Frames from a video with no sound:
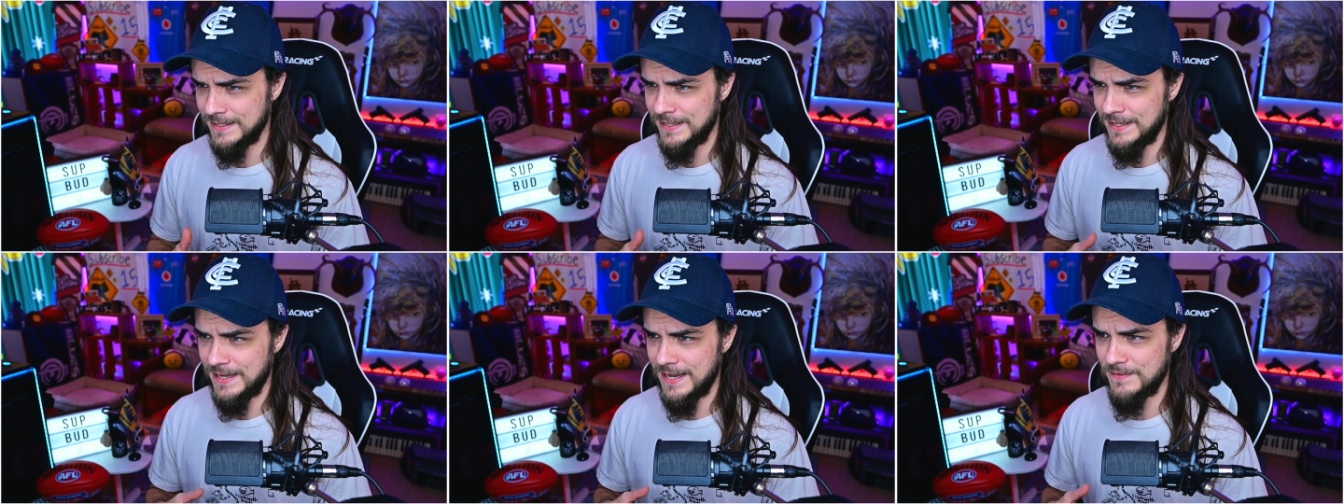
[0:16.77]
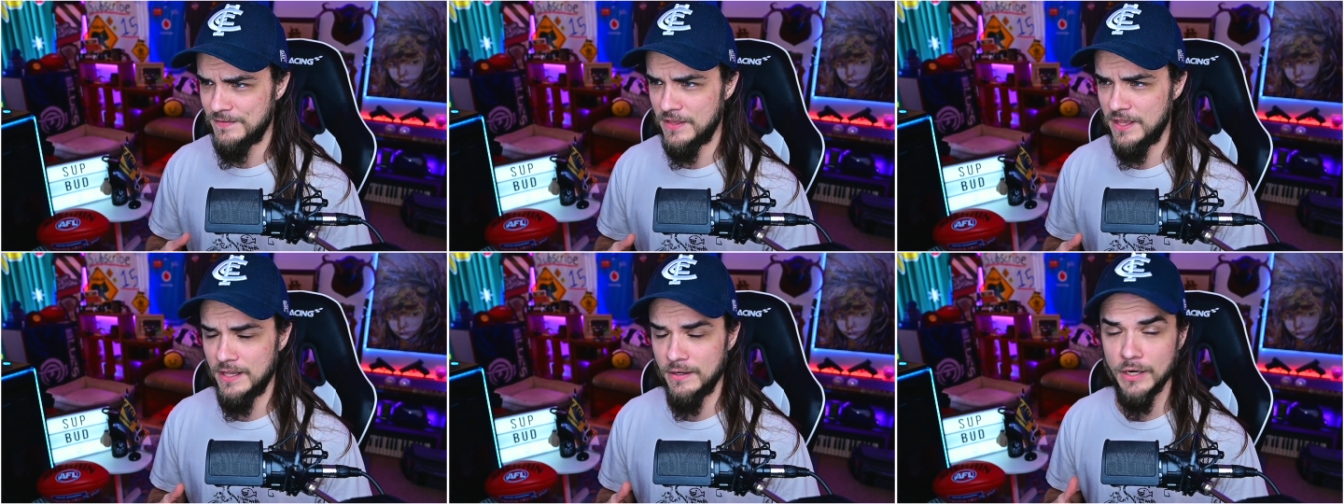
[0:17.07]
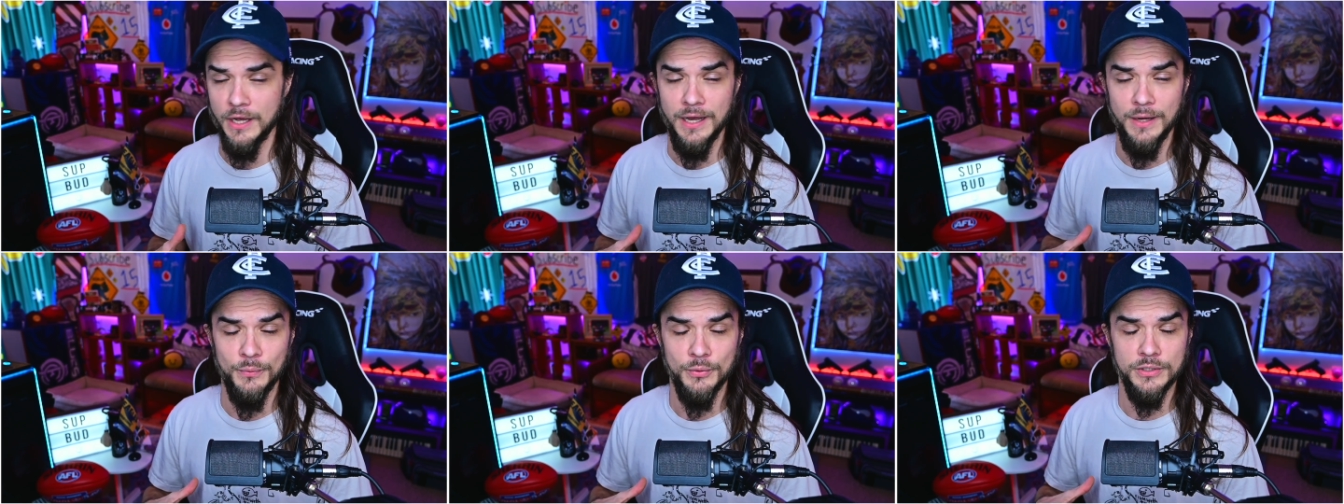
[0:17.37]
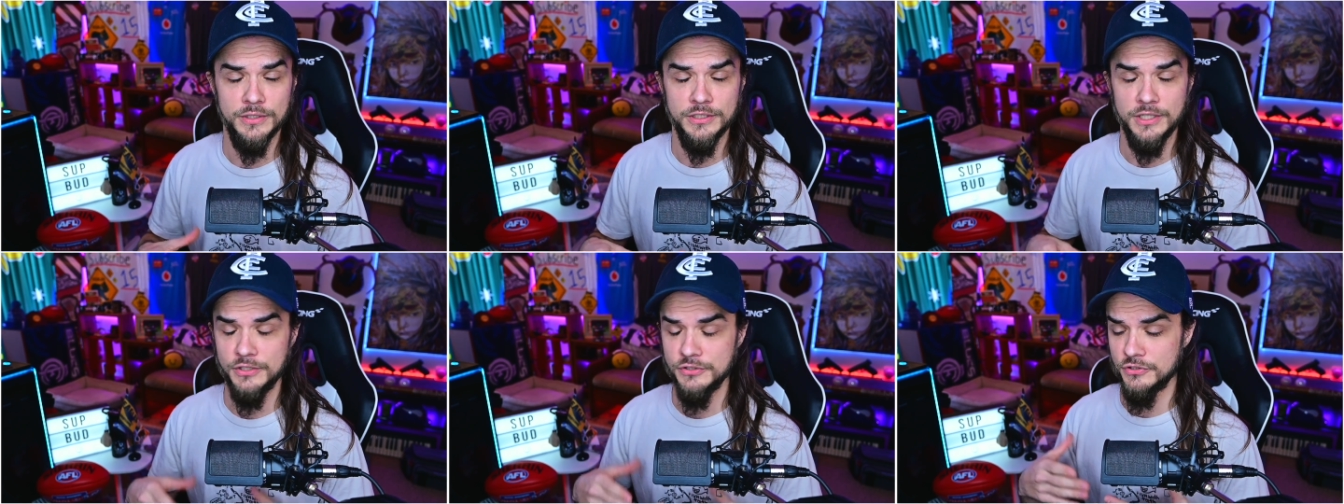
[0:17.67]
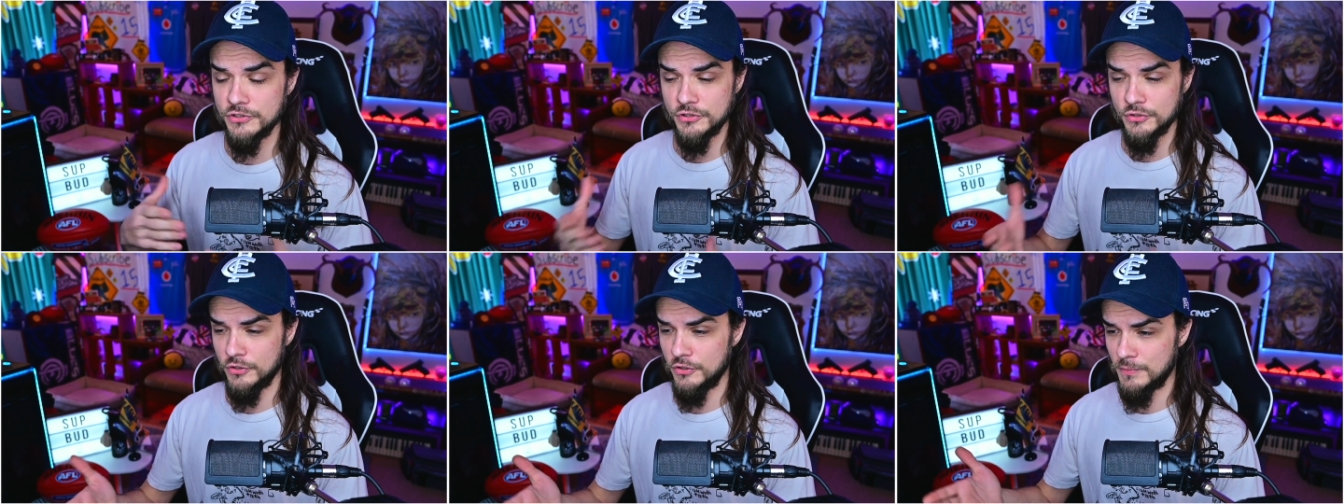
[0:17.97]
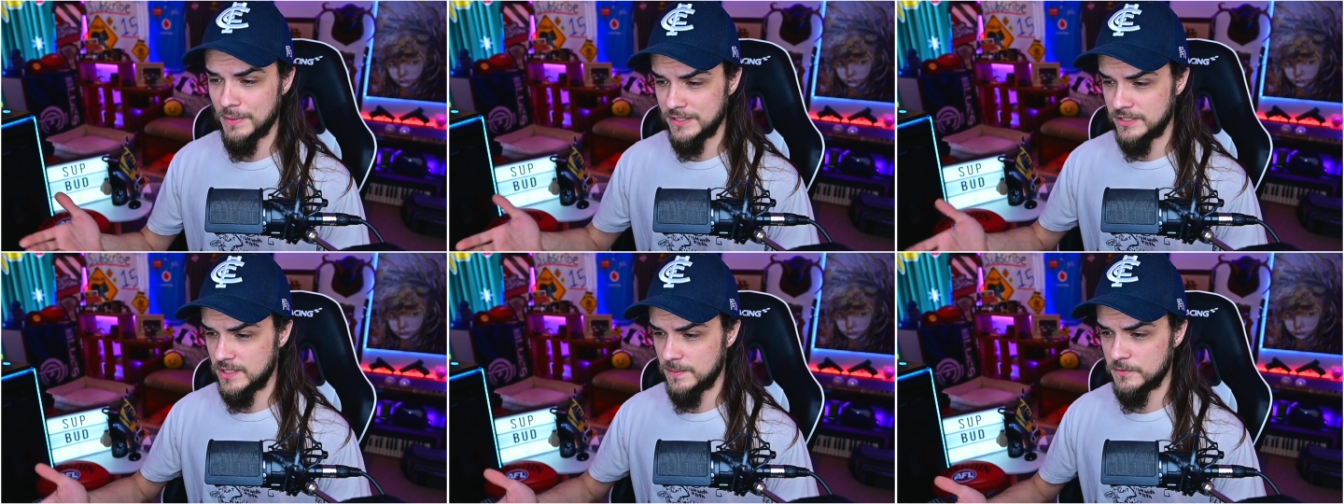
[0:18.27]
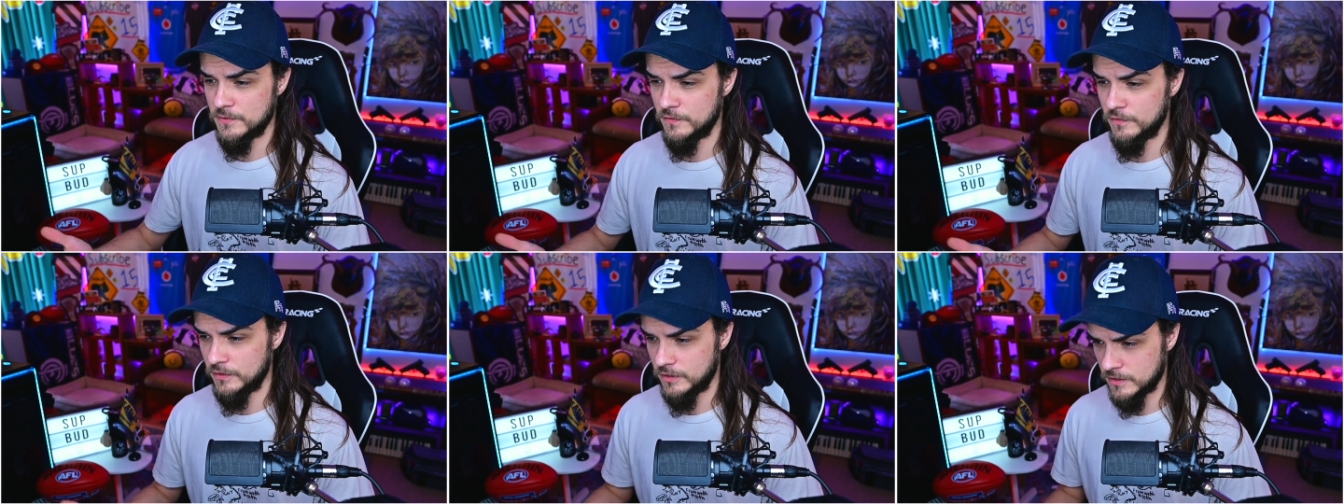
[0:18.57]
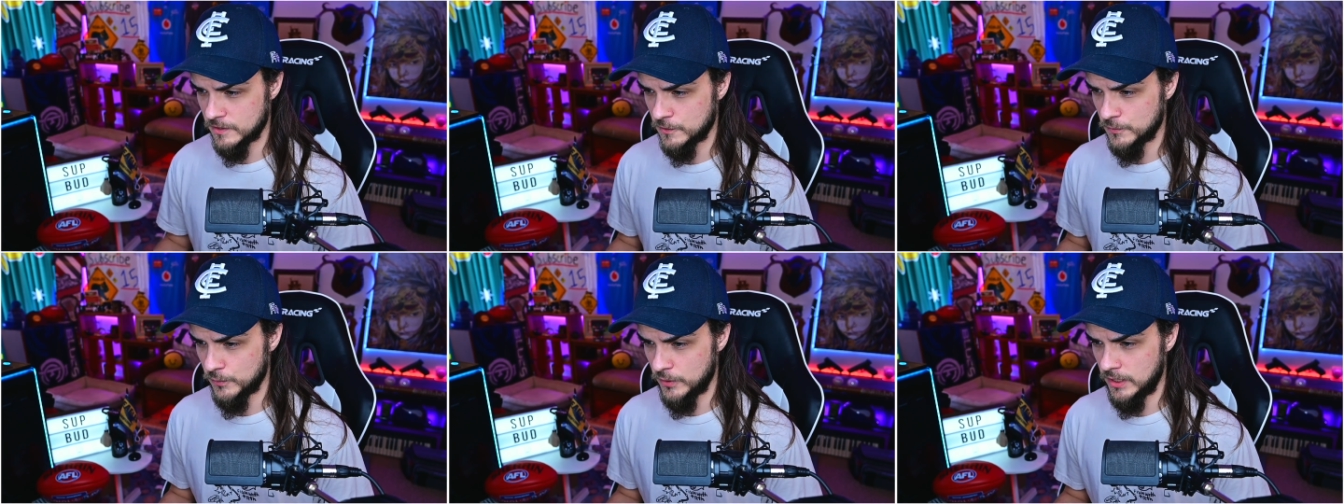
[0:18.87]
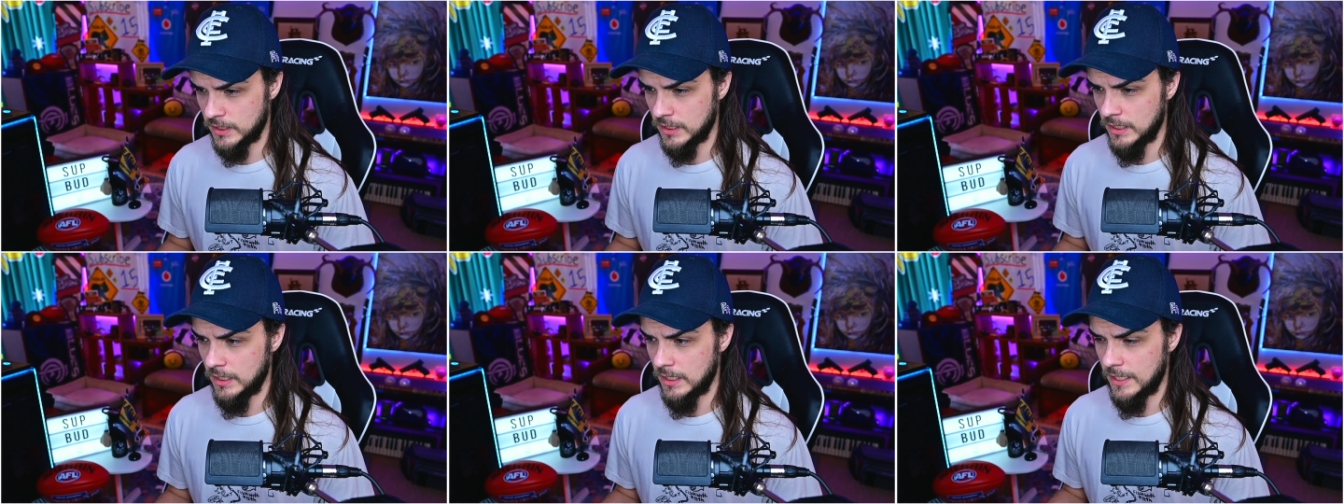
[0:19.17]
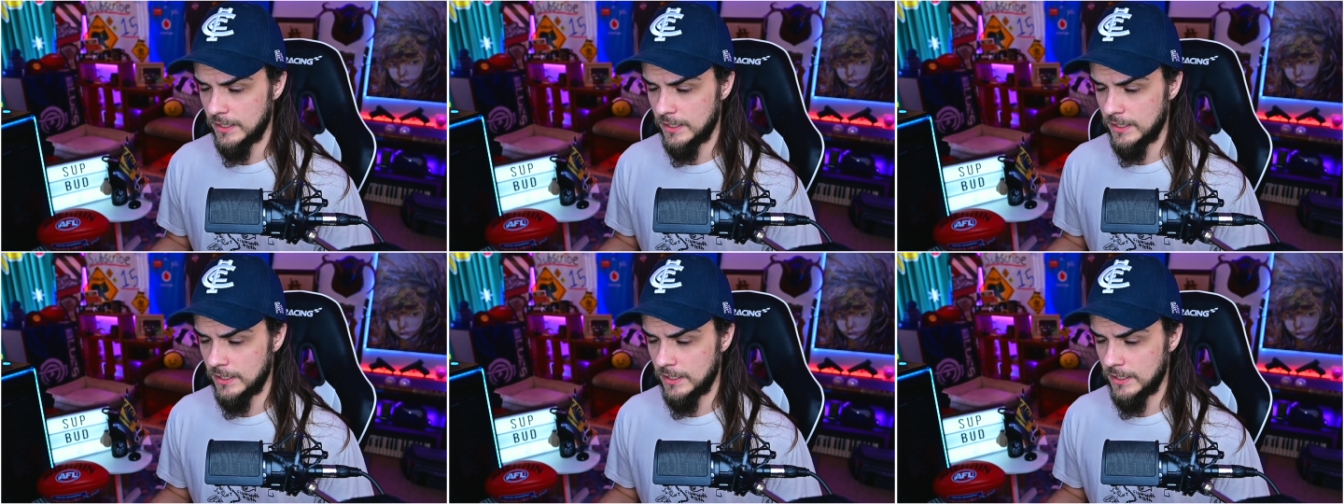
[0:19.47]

And then uh, we're going to also show you my tips for this week.